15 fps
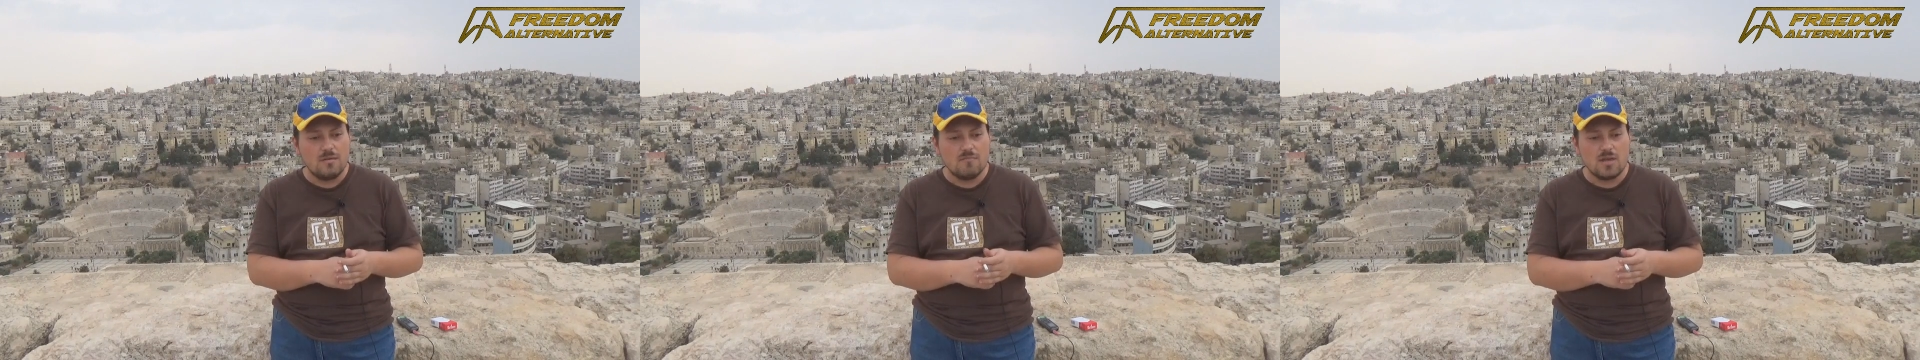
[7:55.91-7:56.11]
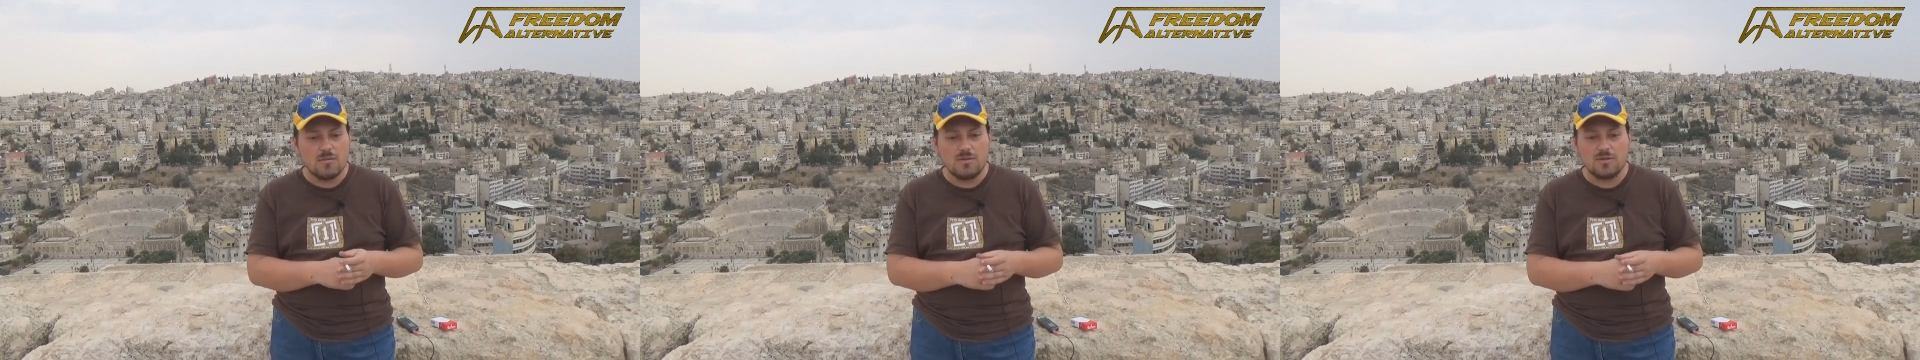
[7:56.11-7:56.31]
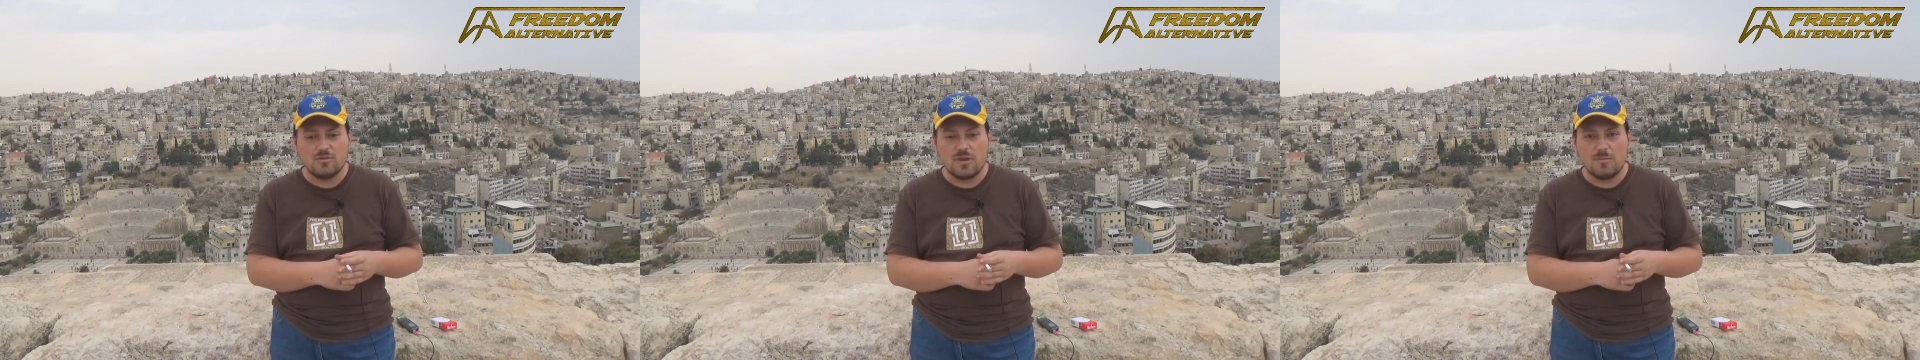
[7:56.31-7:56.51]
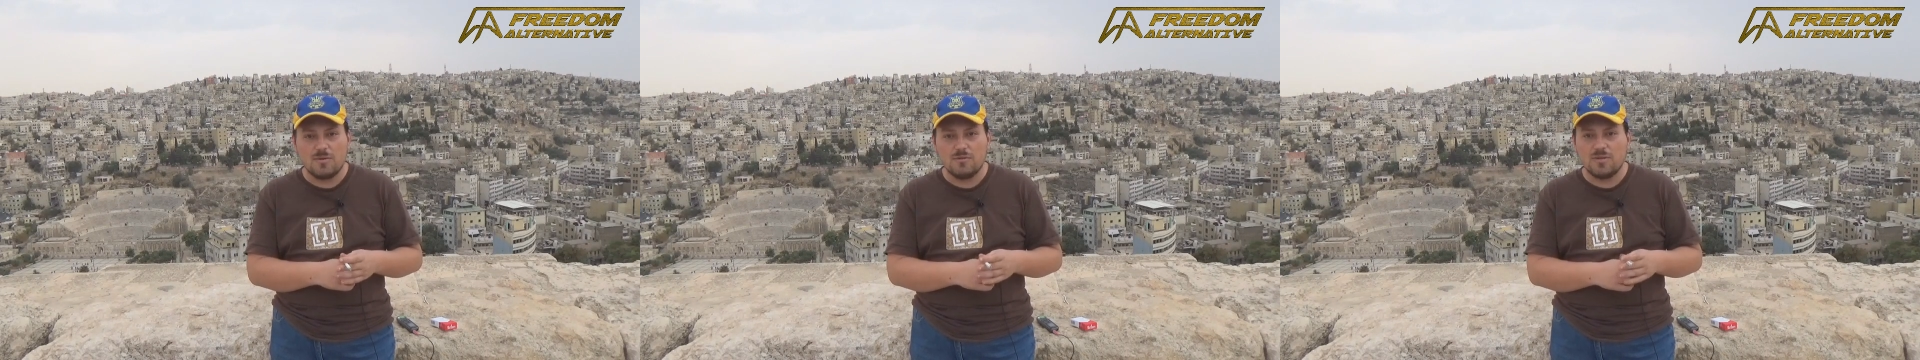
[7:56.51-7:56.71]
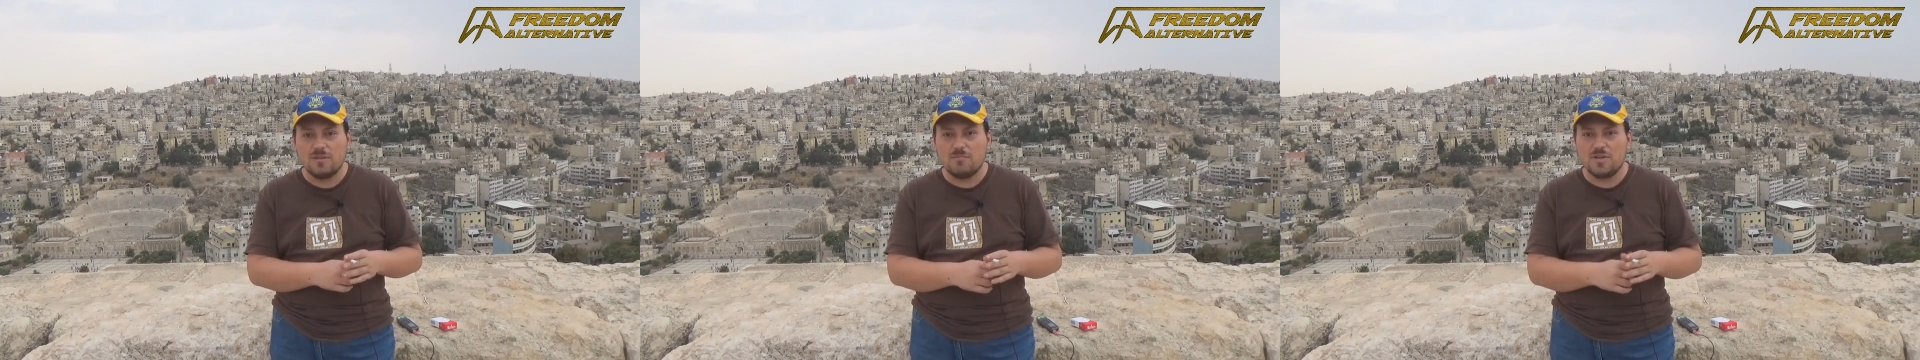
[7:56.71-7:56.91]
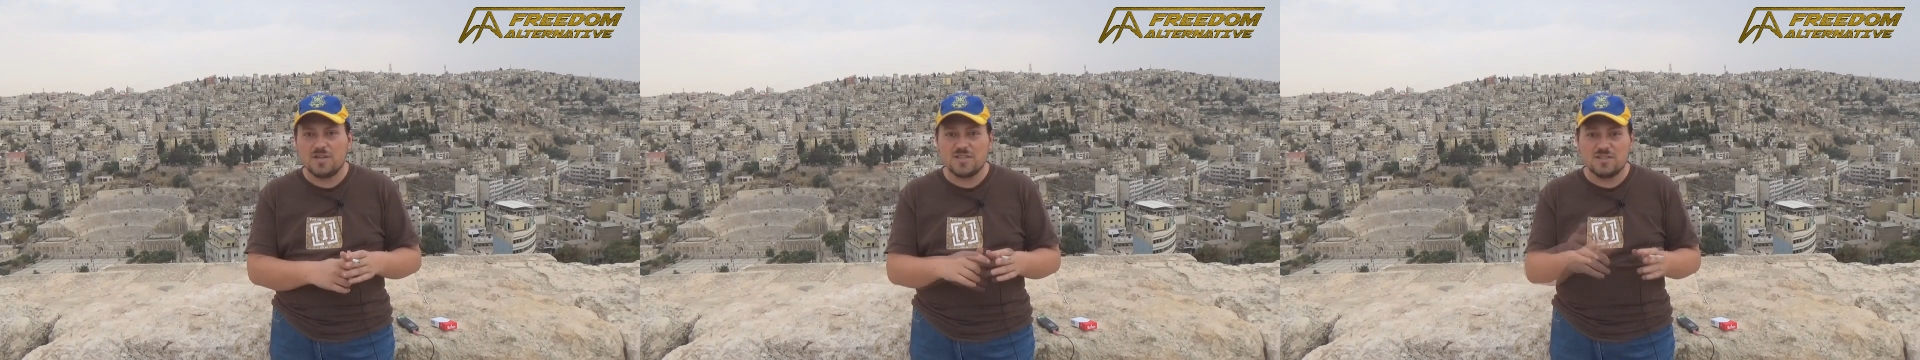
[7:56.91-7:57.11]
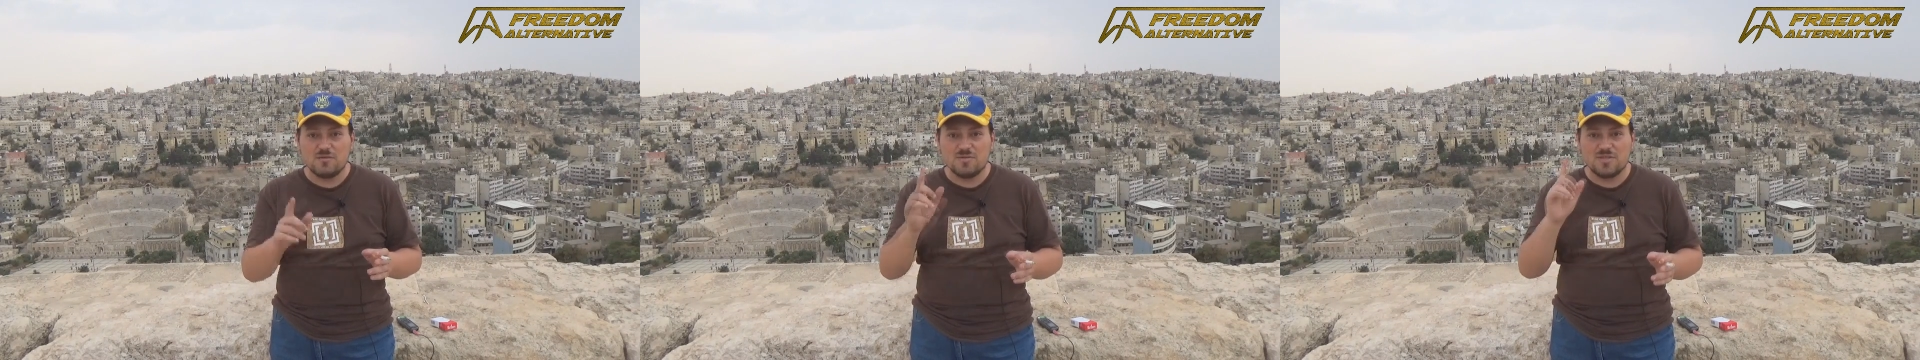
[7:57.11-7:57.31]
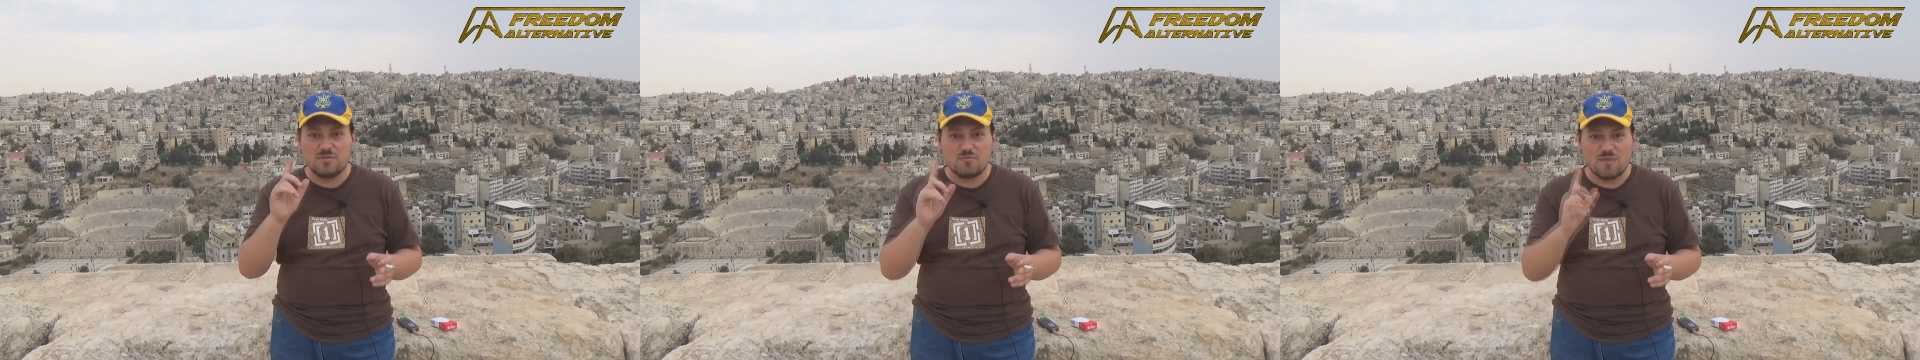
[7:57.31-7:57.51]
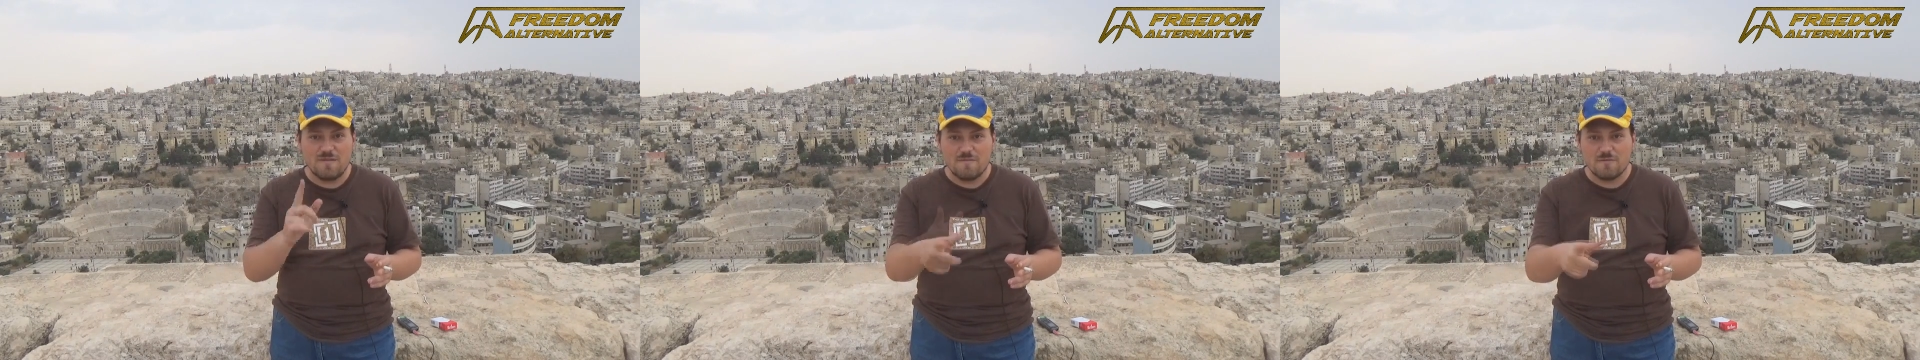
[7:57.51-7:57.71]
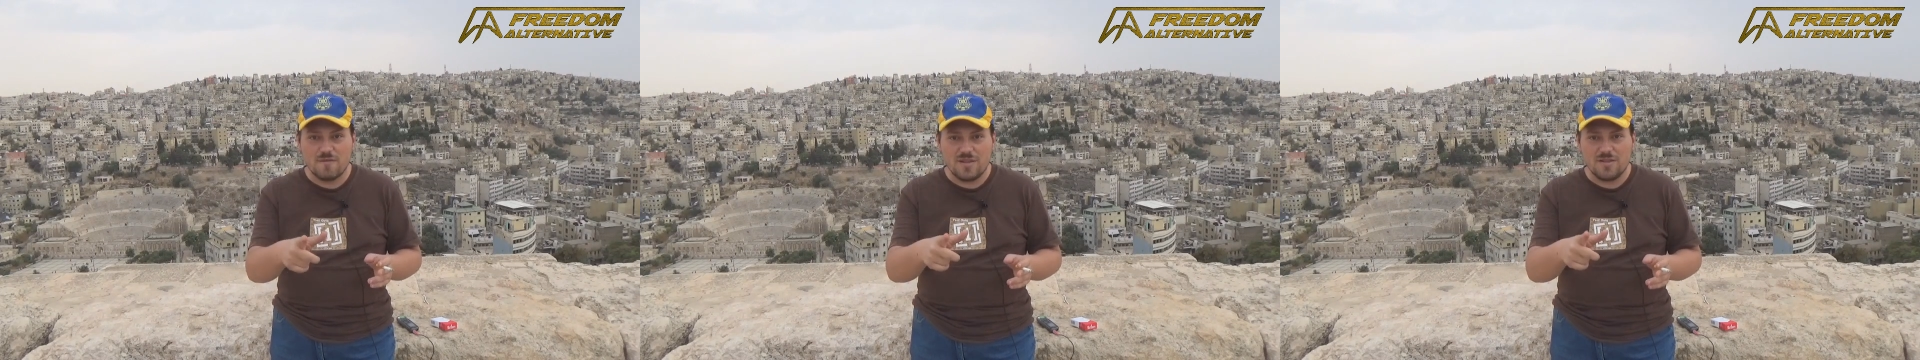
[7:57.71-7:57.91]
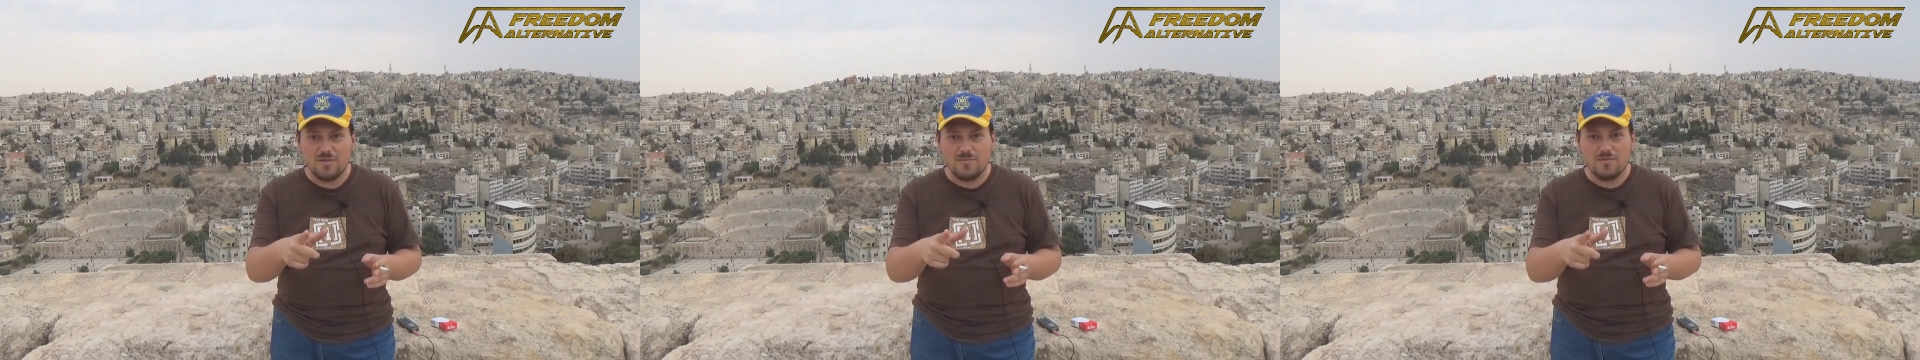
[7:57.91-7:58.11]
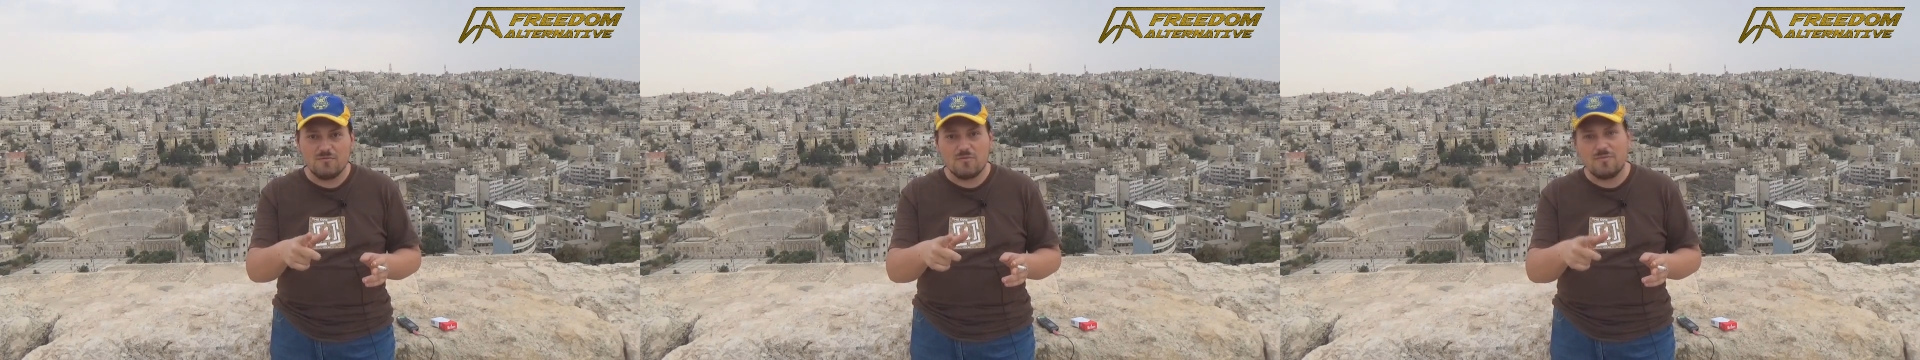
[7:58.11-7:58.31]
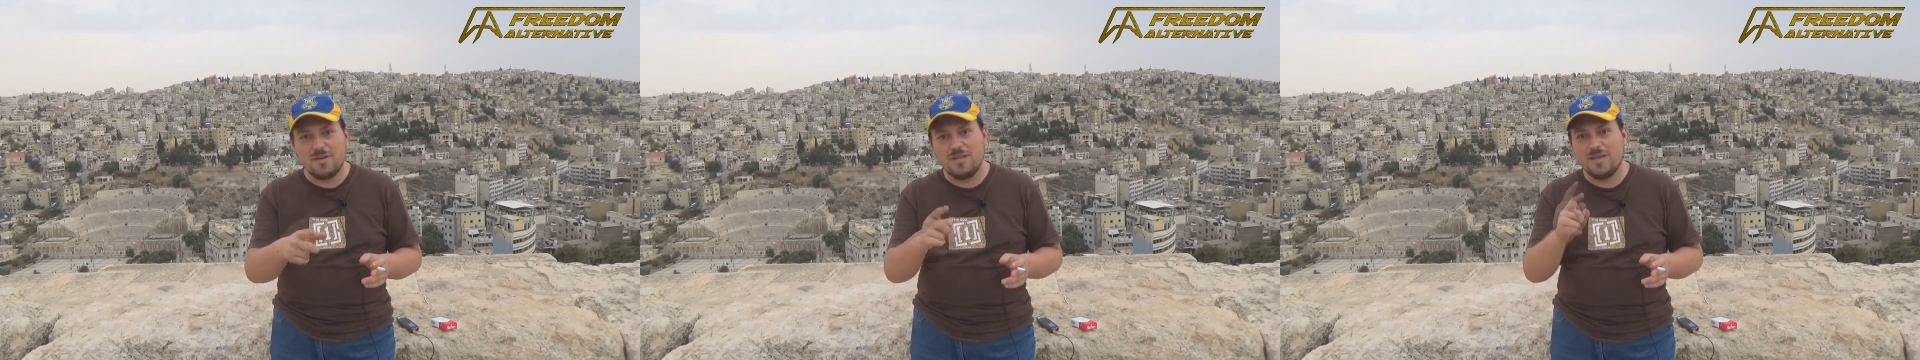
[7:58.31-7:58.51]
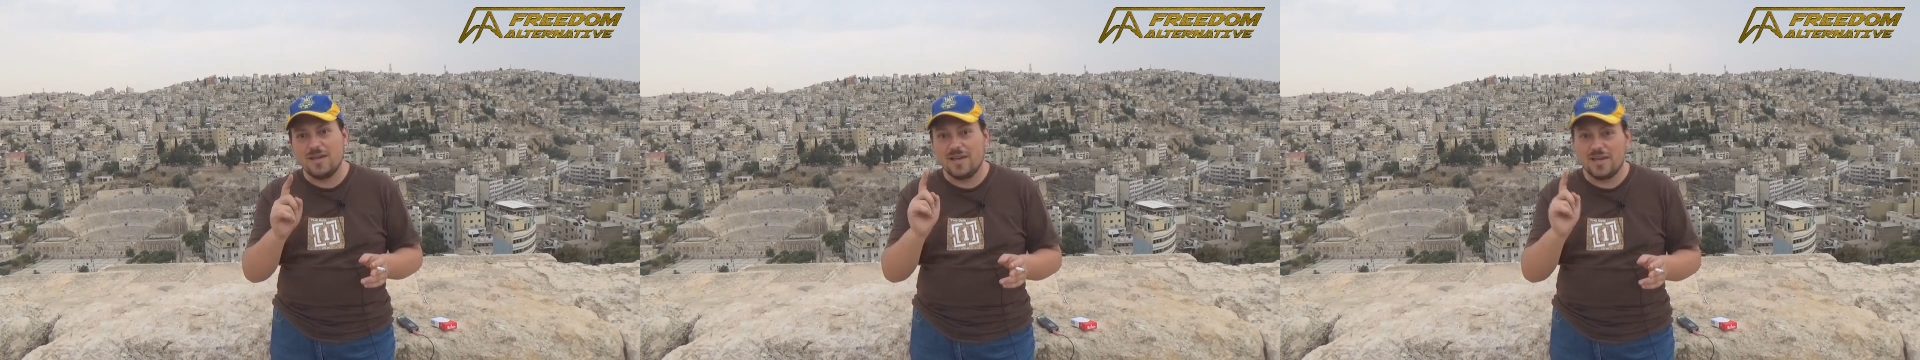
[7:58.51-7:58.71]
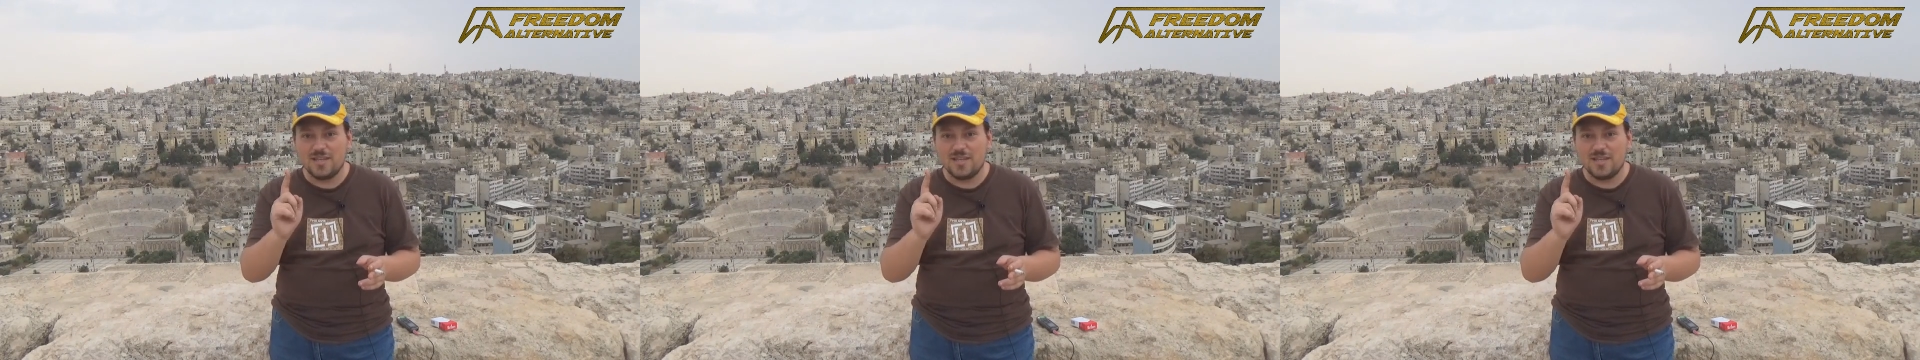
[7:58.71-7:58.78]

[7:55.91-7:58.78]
be able to upload it because there is a referendum in Romania